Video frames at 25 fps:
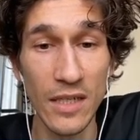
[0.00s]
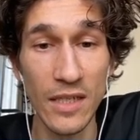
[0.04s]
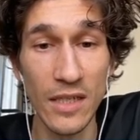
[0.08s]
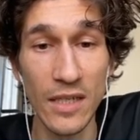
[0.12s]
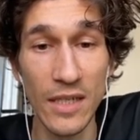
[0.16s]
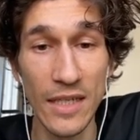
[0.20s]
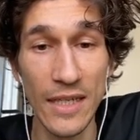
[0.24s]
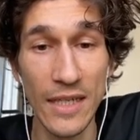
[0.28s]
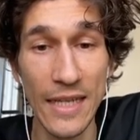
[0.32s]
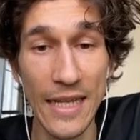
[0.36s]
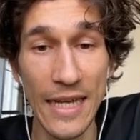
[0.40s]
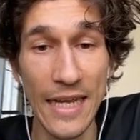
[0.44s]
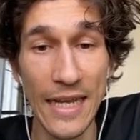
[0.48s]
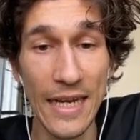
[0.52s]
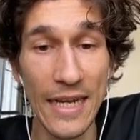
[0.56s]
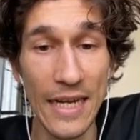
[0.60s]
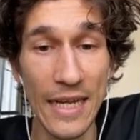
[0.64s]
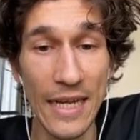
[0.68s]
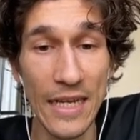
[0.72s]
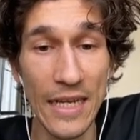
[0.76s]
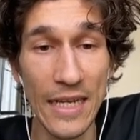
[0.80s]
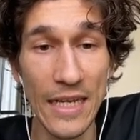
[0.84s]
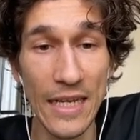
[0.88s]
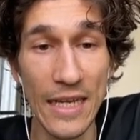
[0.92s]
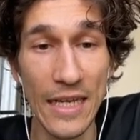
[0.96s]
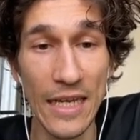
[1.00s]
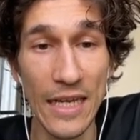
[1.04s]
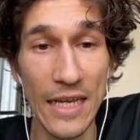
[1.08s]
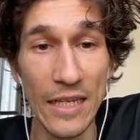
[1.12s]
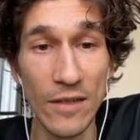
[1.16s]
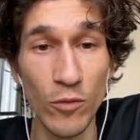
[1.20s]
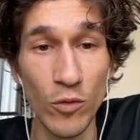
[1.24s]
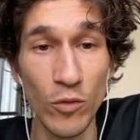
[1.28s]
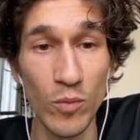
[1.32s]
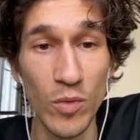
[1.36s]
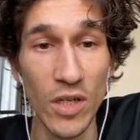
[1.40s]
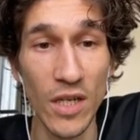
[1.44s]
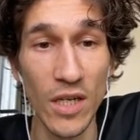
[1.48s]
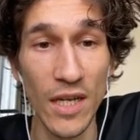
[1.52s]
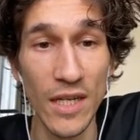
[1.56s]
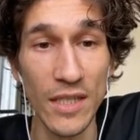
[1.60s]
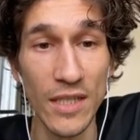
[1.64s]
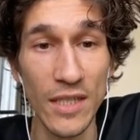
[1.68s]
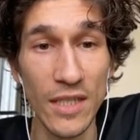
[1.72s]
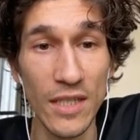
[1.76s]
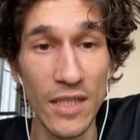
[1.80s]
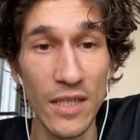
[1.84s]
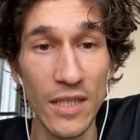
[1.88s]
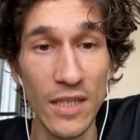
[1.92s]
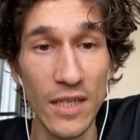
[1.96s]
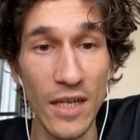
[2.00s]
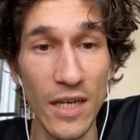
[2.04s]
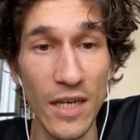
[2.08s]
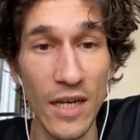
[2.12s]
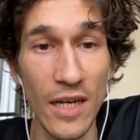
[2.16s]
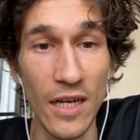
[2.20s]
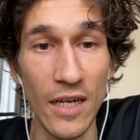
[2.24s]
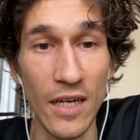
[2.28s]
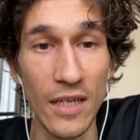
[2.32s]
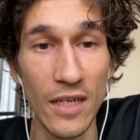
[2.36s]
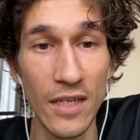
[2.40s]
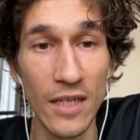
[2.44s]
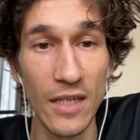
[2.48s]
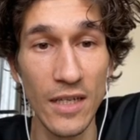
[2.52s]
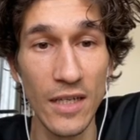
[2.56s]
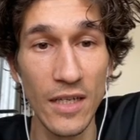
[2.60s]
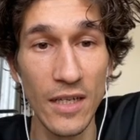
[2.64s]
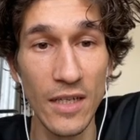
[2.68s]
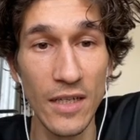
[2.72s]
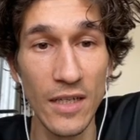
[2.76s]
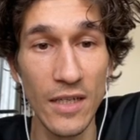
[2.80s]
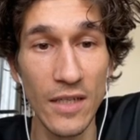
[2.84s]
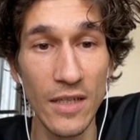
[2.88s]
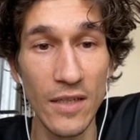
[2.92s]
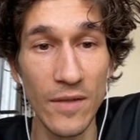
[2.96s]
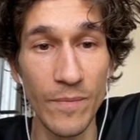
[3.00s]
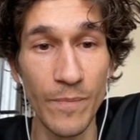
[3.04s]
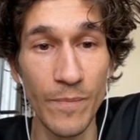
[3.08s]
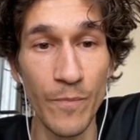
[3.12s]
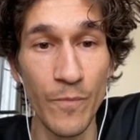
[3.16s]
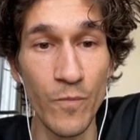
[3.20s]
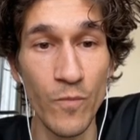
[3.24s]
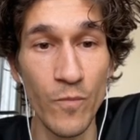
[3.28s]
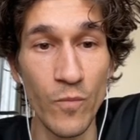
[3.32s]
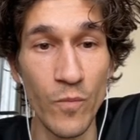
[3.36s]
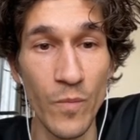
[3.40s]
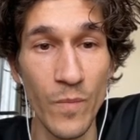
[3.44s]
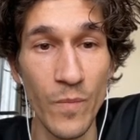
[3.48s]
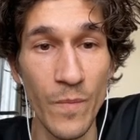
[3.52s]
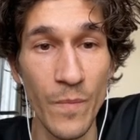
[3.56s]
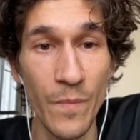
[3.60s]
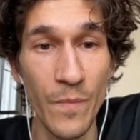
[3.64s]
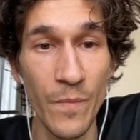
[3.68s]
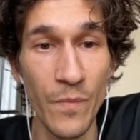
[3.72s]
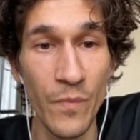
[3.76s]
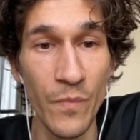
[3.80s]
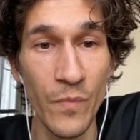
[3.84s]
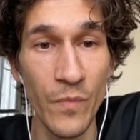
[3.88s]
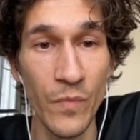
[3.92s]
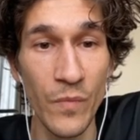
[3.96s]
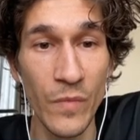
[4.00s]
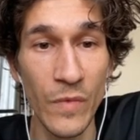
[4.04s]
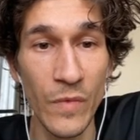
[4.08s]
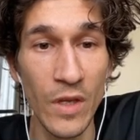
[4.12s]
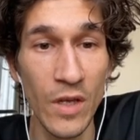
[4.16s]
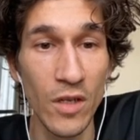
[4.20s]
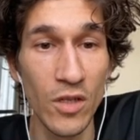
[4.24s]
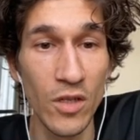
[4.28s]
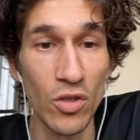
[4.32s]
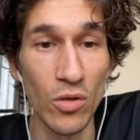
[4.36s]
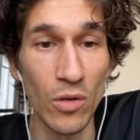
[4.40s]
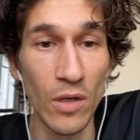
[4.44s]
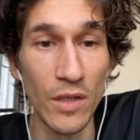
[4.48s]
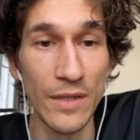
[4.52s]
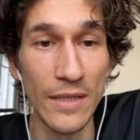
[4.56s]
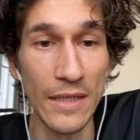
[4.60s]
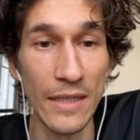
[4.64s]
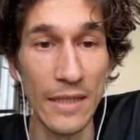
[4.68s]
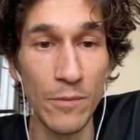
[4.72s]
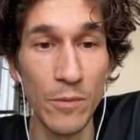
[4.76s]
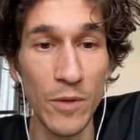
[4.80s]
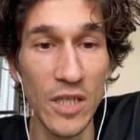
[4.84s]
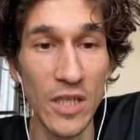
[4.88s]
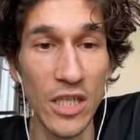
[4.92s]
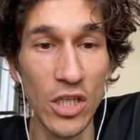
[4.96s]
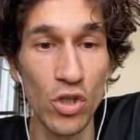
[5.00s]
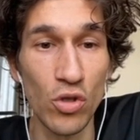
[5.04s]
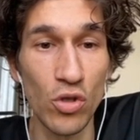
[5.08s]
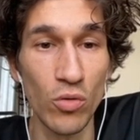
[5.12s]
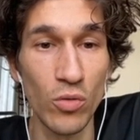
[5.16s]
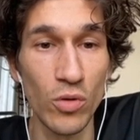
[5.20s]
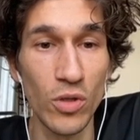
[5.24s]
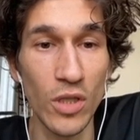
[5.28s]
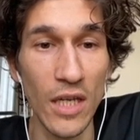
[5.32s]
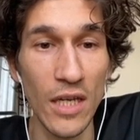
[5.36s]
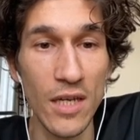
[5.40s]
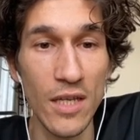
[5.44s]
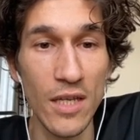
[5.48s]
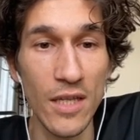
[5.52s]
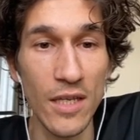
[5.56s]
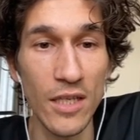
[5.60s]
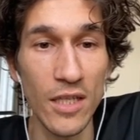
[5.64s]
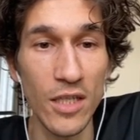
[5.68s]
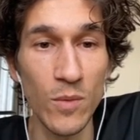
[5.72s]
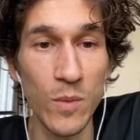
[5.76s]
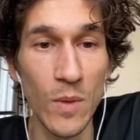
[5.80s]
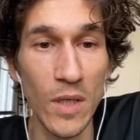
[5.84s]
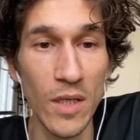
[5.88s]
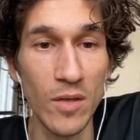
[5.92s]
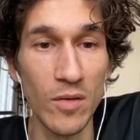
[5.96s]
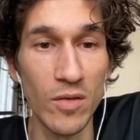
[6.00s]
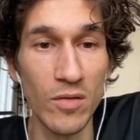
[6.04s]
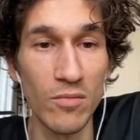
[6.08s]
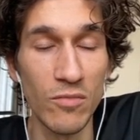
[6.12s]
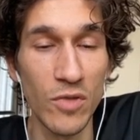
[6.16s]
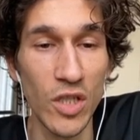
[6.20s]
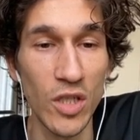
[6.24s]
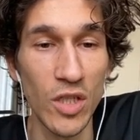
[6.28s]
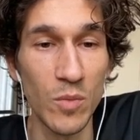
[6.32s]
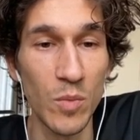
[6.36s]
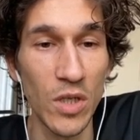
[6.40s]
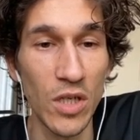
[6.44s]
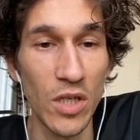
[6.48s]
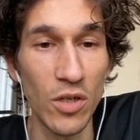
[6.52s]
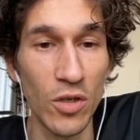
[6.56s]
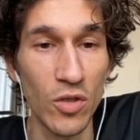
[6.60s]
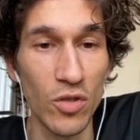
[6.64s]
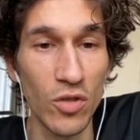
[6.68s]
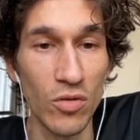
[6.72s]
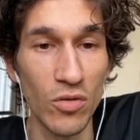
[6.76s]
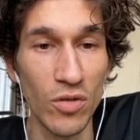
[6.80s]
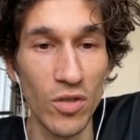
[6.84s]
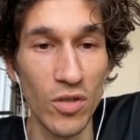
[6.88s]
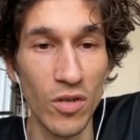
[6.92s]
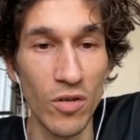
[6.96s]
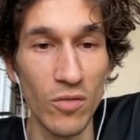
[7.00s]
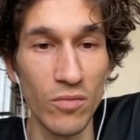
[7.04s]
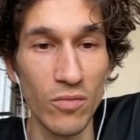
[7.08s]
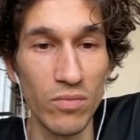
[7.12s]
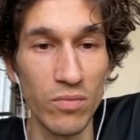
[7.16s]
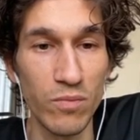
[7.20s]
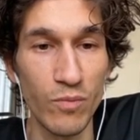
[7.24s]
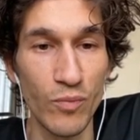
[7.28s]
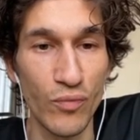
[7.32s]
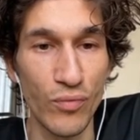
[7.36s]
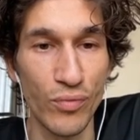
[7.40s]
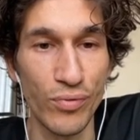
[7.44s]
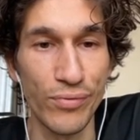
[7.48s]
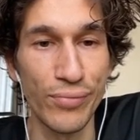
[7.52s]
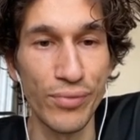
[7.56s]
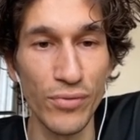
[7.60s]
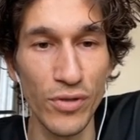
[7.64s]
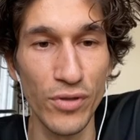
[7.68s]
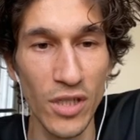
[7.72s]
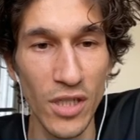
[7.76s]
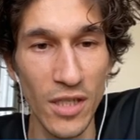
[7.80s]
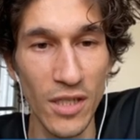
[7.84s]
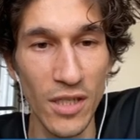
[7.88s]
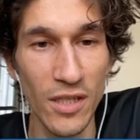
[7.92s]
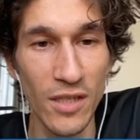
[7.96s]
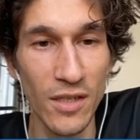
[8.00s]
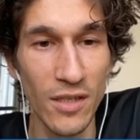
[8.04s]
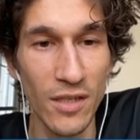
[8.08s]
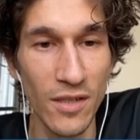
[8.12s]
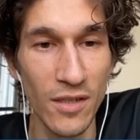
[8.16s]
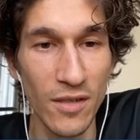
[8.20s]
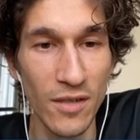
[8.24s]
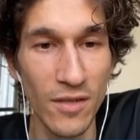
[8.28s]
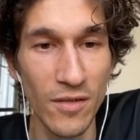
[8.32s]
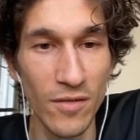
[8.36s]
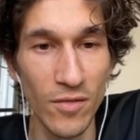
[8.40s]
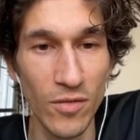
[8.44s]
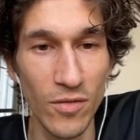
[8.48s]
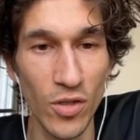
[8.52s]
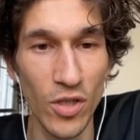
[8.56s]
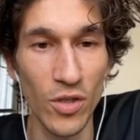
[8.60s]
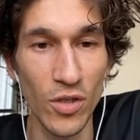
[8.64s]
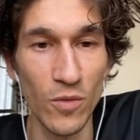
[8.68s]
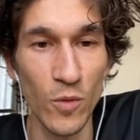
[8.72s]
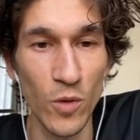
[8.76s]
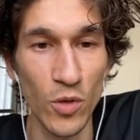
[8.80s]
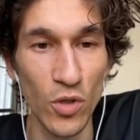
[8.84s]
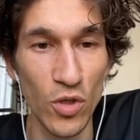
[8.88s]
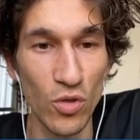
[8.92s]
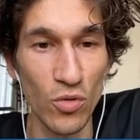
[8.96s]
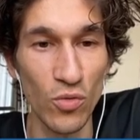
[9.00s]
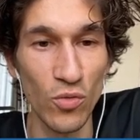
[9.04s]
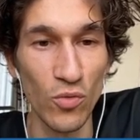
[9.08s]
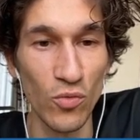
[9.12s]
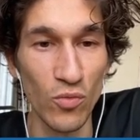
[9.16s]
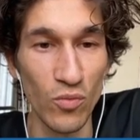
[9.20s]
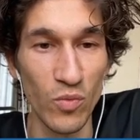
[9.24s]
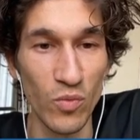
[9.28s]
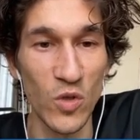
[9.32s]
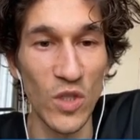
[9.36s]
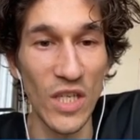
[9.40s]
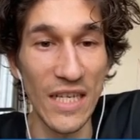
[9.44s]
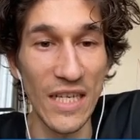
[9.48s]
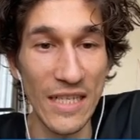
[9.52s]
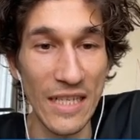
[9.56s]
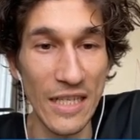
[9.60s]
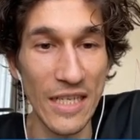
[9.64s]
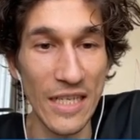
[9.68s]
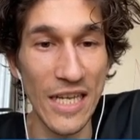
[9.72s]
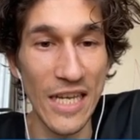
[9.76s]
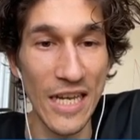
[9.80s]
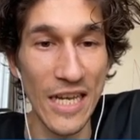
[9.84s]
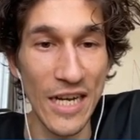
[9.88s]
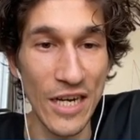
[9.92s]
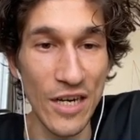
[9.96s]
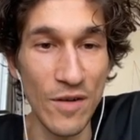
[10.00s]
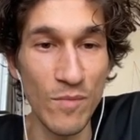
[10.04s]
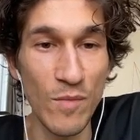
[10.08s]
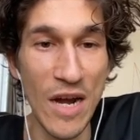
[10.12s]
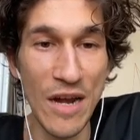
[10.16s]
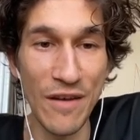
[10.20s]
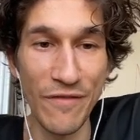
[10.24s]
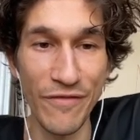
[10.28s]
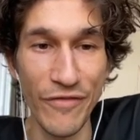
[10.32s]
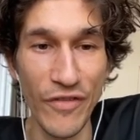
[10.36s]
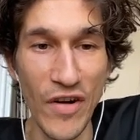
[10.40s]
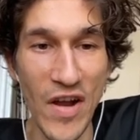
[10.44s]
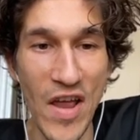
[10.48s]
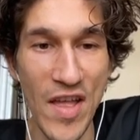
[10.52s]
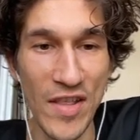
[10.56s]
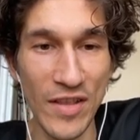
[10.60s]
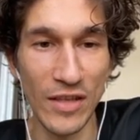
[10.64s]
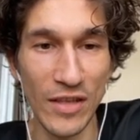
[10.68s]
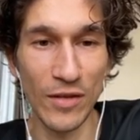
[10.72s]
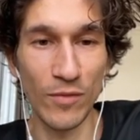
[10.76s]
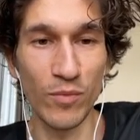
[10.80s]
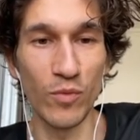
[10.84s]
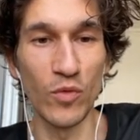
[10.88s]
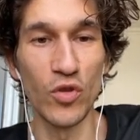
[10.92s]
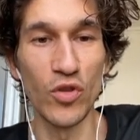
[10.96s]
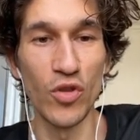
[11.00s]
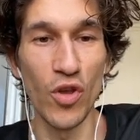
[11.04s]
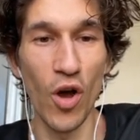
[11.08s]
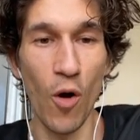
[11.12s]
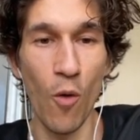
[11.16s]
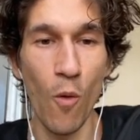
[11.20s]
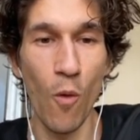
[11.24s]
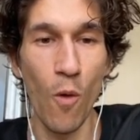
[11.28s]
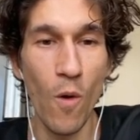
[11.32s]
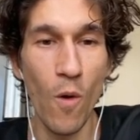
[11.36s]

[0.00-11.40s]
then it would be nice. Aha. Uh -huh. Mm -hmm. So I think we should take this one just because you know he wants to settle here, my friend? No.